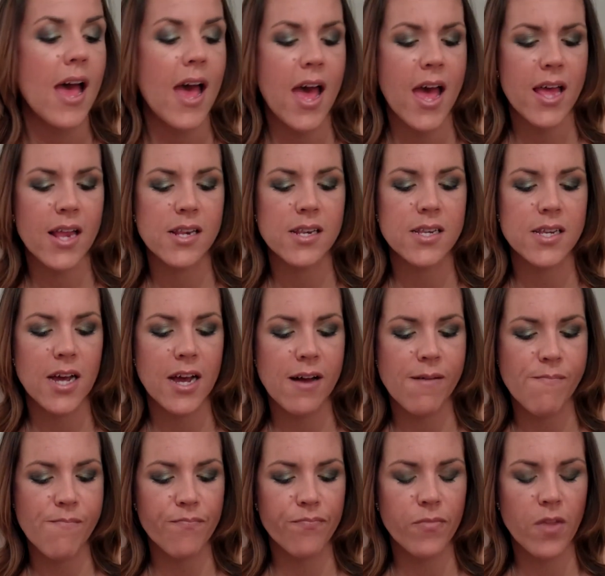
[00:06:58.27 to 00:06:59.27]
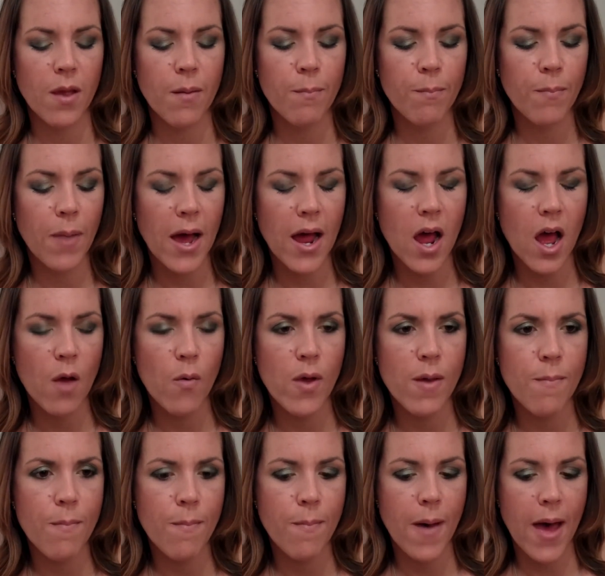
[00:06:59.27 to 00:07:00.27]
And um, but I
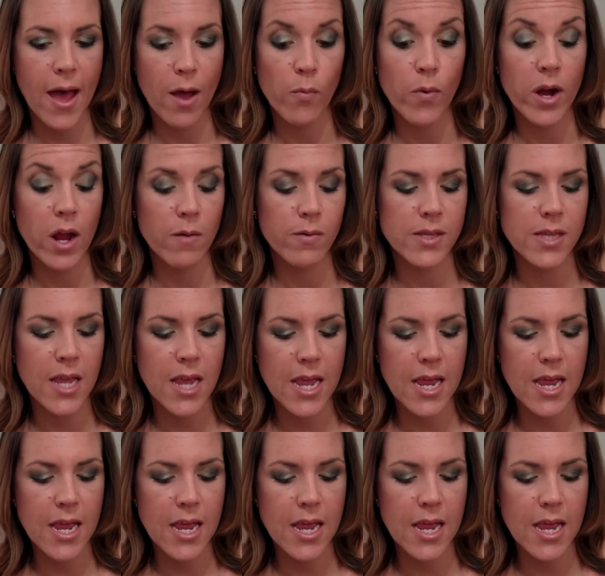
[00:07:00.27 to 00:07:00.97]
went back, when I was